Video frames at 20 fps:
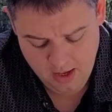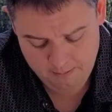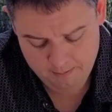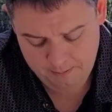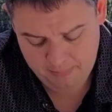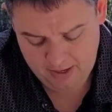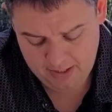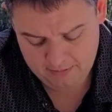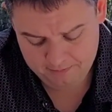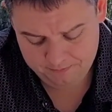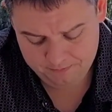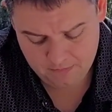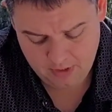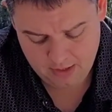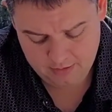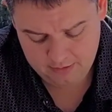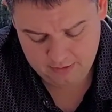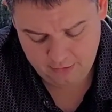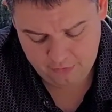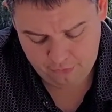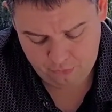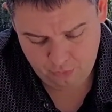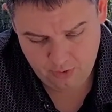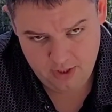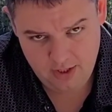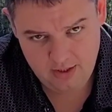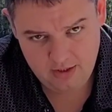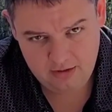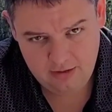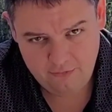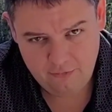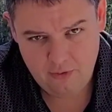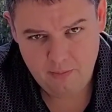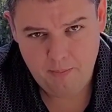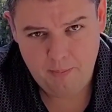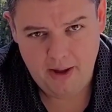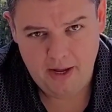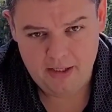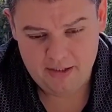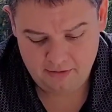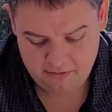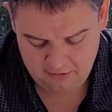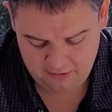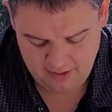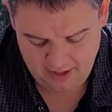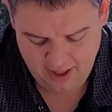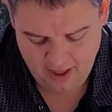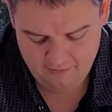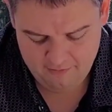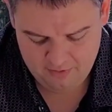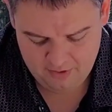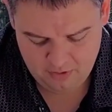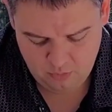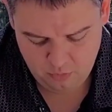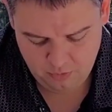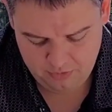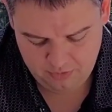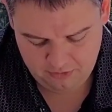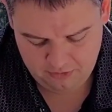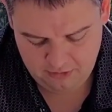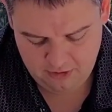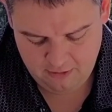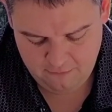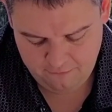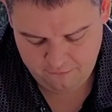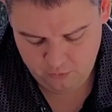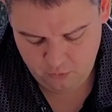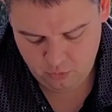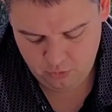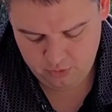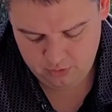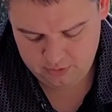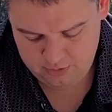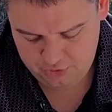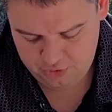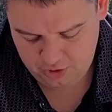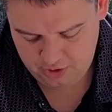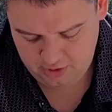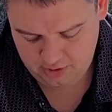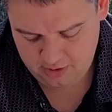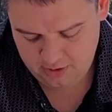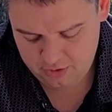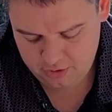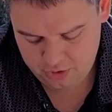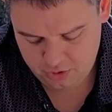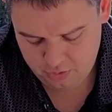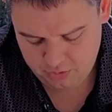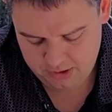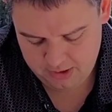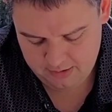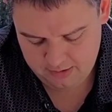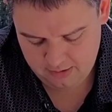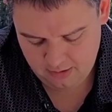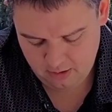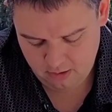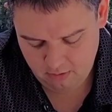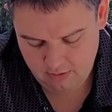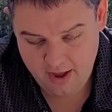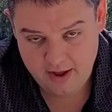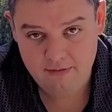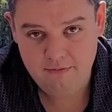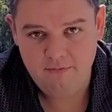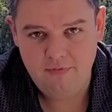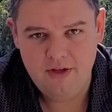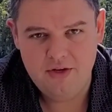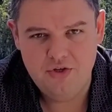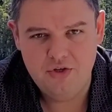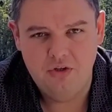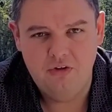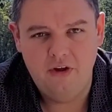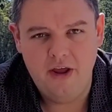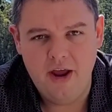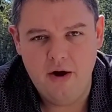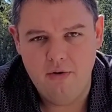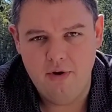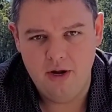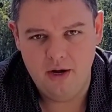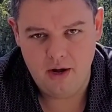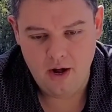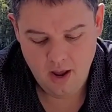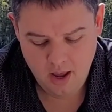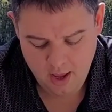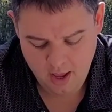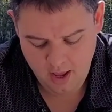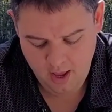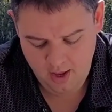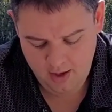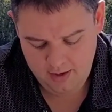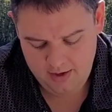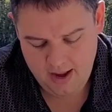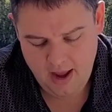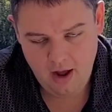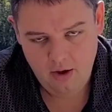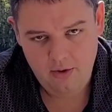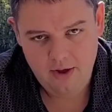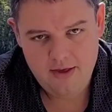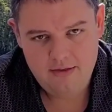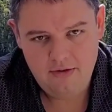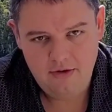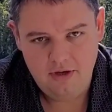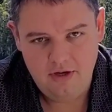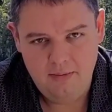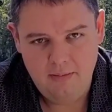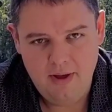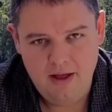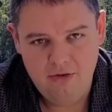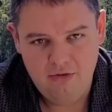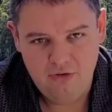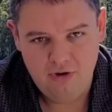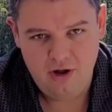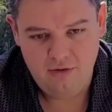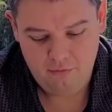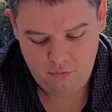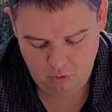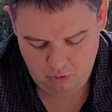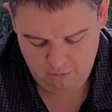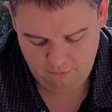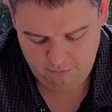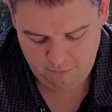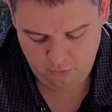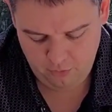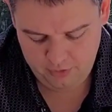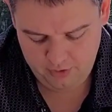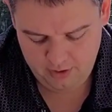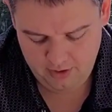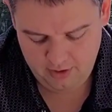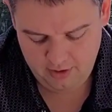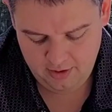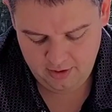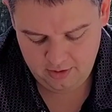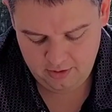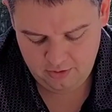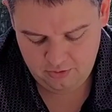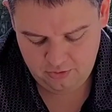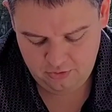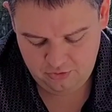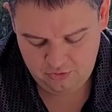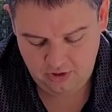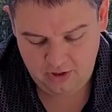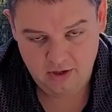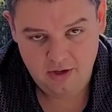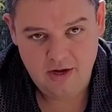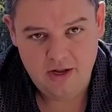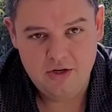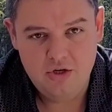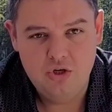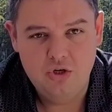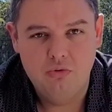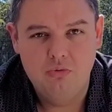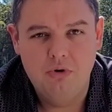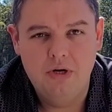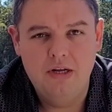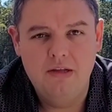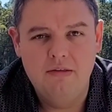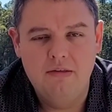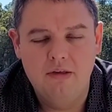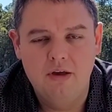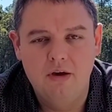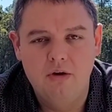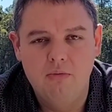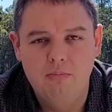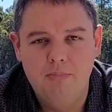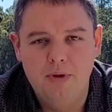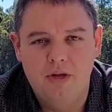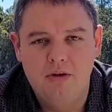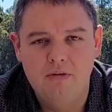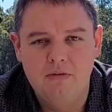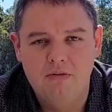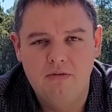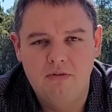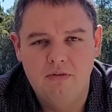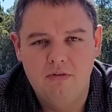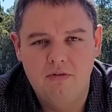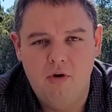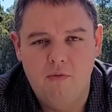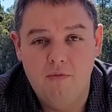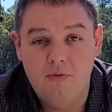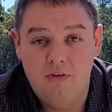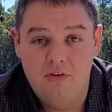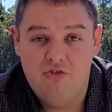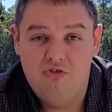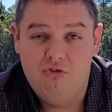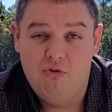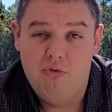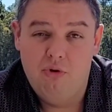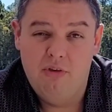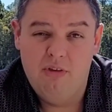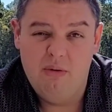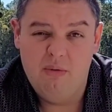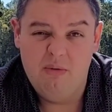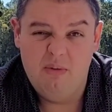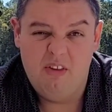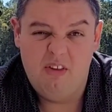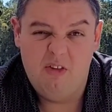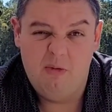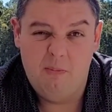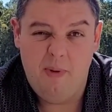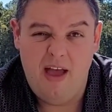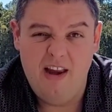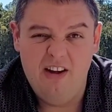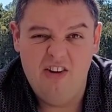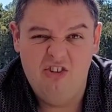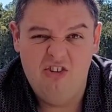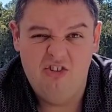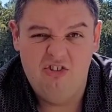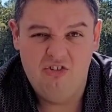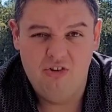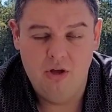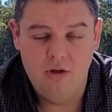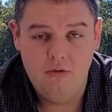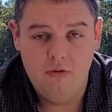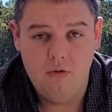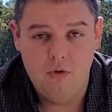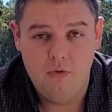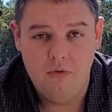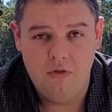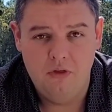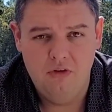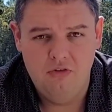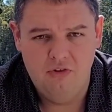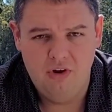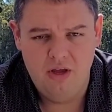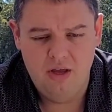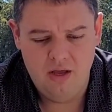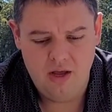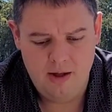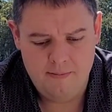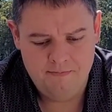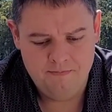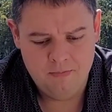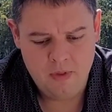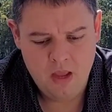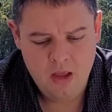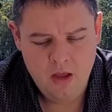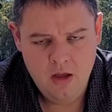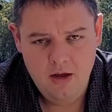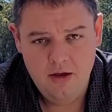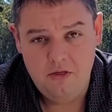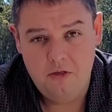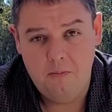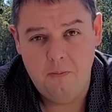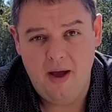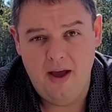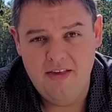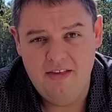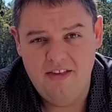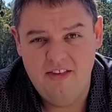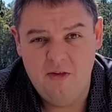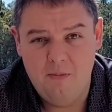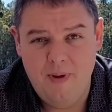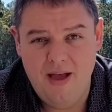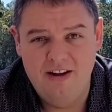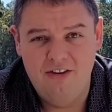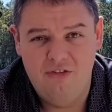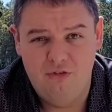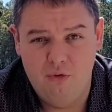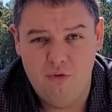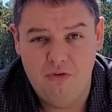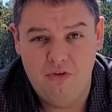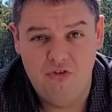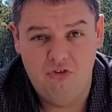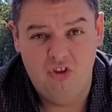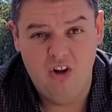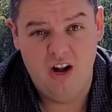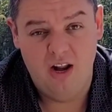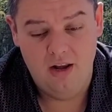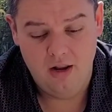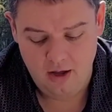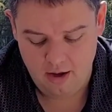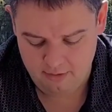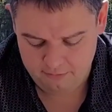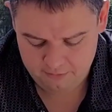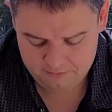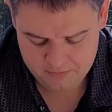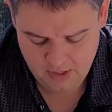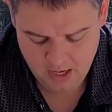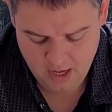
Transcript: But the 3 different paellas that they have is with seafood, chicken and chorizo, and vegetarian. Now, as you can imagine, I've gone for the chicken and chorizo because obviously chorizo is a Spanish sausage, a spicy Spanish sausage that I love.